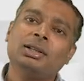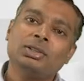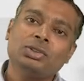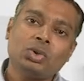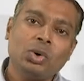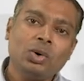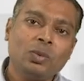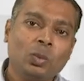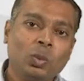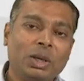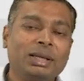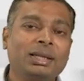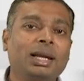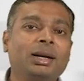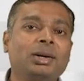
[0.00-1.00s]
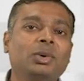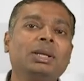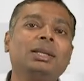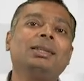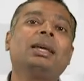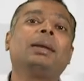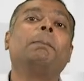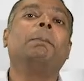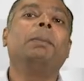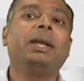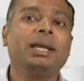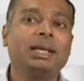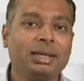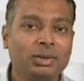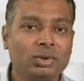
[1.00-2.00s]
So what they are doing, they are
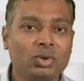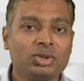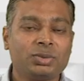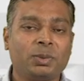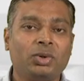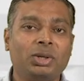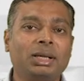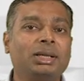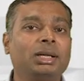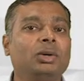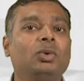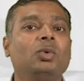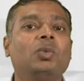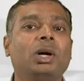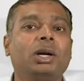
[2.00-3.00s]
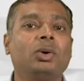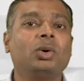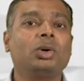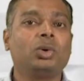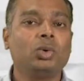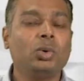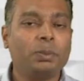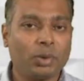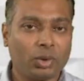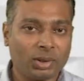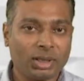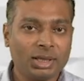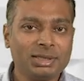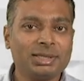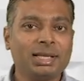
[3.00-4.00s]
breaking those products into one or two
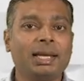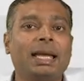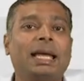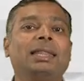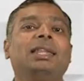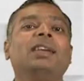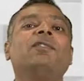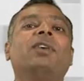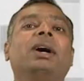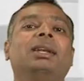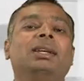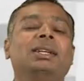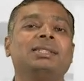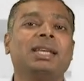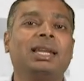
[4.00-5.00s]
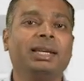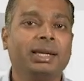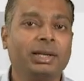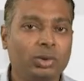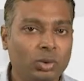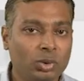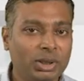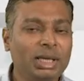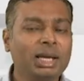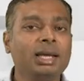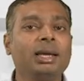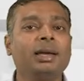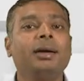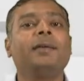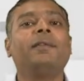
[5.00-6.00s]
products and they finally selling it to the
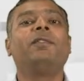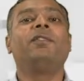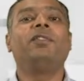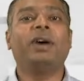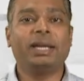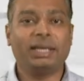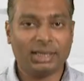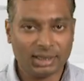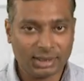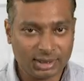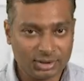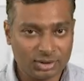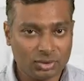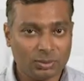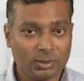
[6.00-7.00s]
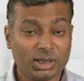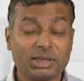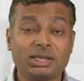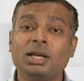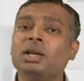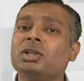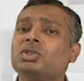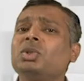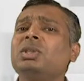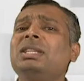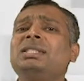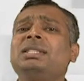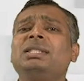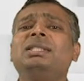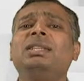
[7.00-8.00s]
final consumers. So
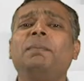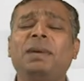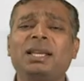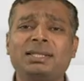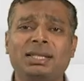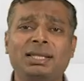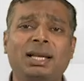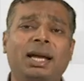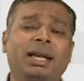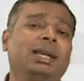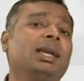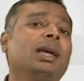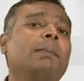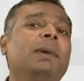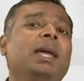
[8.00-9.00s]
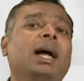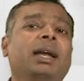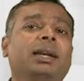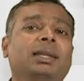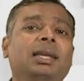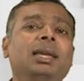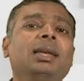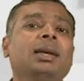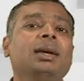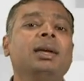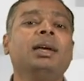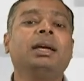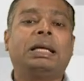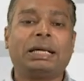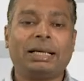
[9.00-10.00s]
this is the basic idea behind the
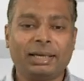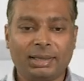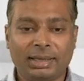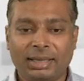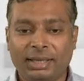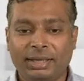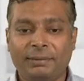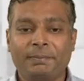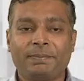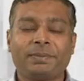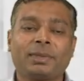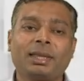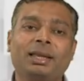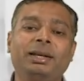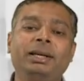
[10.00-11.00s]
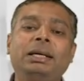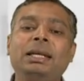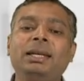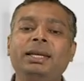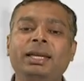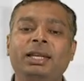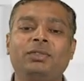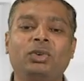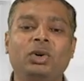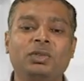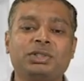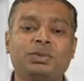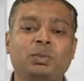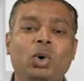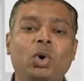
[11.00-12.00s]
retailing. Retailing
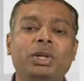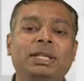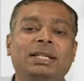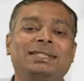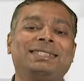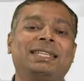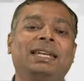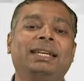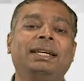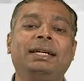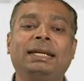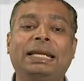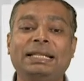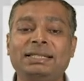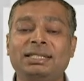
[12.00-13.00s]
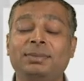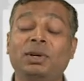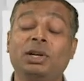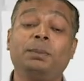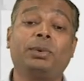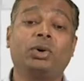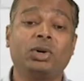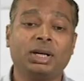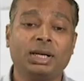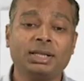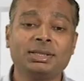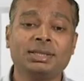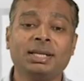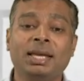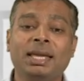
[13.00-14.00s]
involves more than selling tangible products.